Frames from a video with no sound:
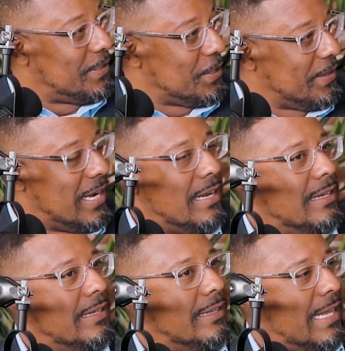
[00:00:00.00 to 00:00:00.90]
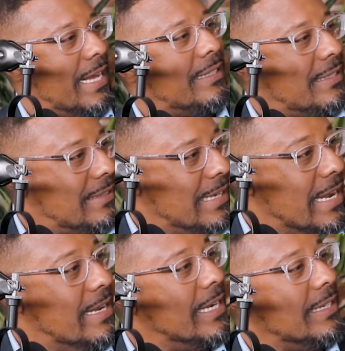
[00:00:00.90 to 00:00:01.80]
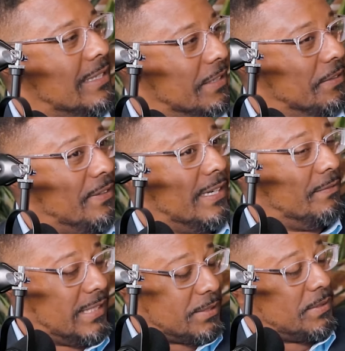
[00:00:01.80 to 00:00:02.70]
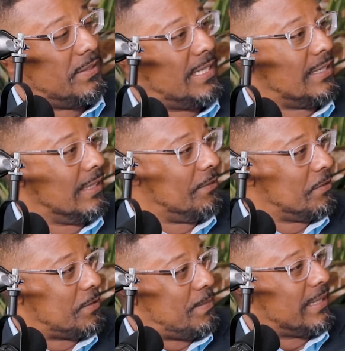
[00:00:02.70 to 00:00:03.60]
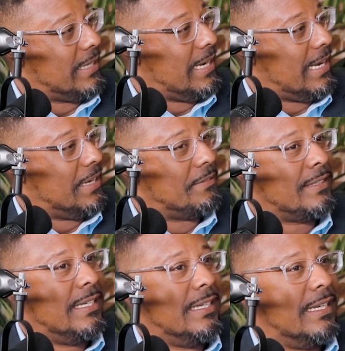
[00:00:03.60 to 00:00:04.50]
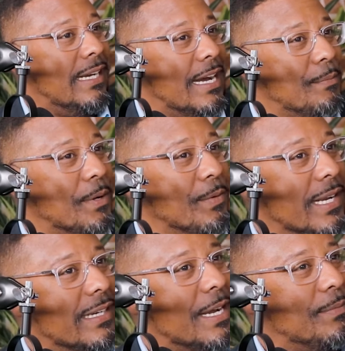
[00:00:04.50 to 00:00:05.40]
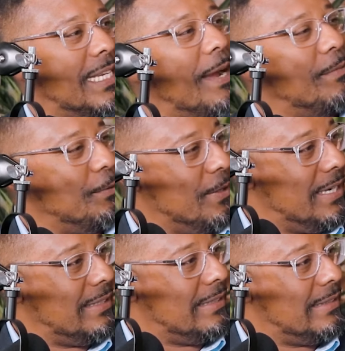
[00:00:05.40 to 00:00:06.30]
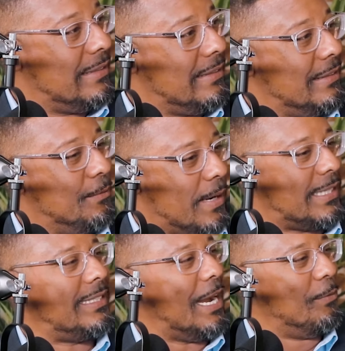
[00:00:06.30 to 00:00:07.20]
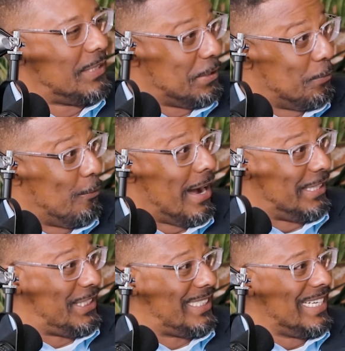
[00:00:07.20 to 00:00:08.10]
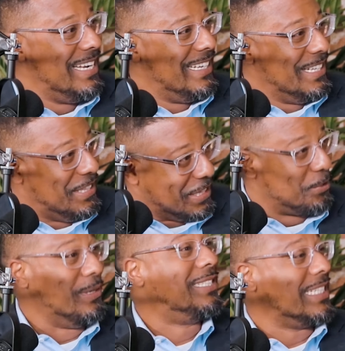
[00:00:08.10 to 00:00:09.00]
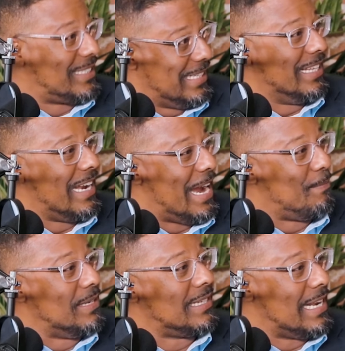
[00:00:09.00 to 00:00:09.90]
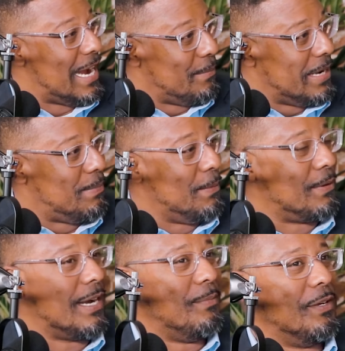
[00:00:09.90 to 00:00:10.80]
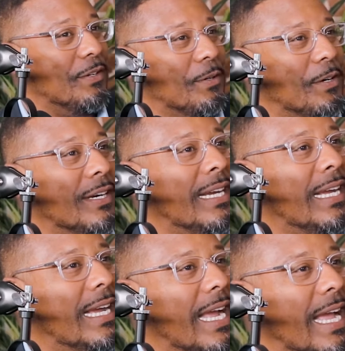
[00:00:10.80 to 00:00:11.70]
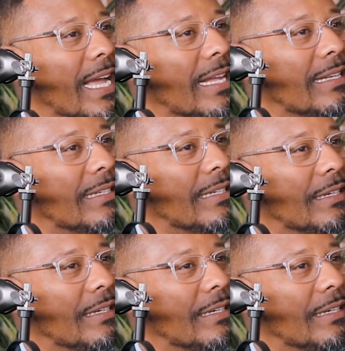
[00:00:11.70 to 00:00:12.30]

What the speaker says: returning, that's indicative of just what you said, the level of respect they have. But when it comes time to run, I want you to watch the 360 that happens and how many people come to your door. And